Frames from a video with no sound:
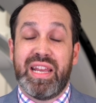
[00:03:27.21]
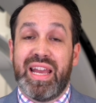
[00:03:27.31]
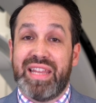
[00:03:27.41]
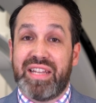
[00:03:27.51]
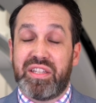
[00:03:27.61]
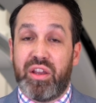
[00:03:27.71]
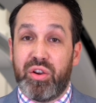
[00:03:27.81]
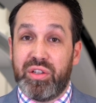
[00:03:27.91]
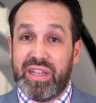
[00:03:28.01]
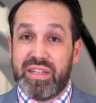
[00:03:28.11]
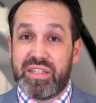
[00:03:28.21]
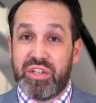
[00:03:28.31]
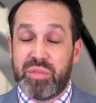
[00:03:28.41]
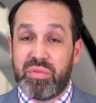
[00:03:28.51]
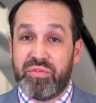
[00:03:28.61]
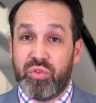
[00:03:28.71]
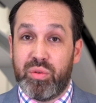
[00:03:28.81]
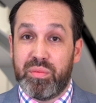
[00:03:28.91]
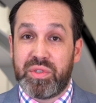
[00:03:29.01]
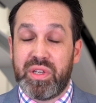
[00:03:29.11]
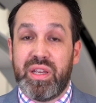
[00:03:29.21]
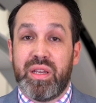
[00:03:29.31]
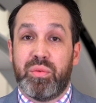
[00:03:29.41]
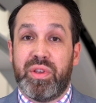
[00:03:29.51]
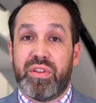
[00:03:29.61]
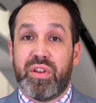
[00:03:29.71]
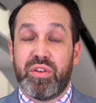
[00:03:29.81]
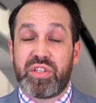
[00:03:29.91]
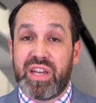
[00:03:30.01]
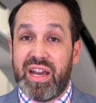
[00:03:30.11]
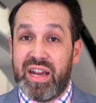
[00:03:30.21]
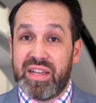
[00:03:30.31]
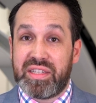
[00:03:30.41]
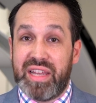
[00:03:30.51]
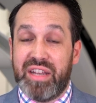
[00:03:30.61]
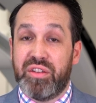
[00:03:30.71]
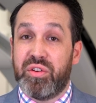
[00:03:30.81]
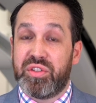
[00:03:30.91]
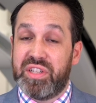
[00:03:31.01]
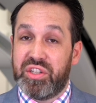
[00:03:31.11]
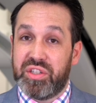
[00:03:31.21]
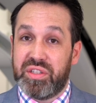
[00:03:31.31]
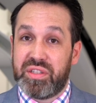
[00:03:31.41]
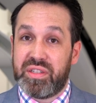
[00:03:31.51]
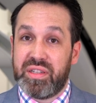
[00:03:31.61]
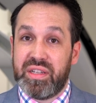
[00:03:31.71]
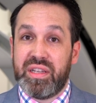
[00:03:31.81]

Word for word: and that's the only incision performed with no scars and no stitches.